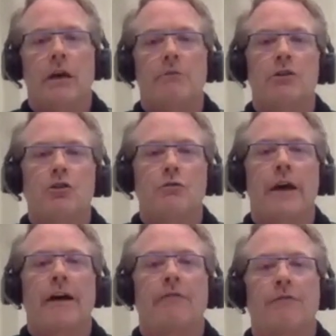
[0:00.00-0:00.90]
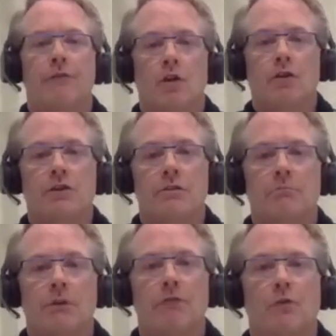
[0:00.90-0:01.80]
I would do that first
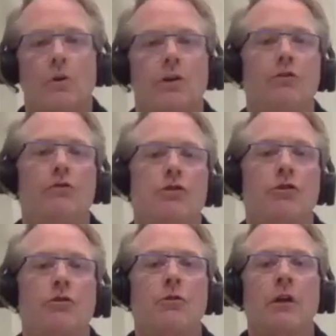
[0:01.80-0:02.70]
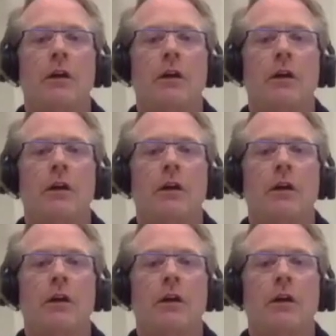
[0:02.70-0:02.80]
before you do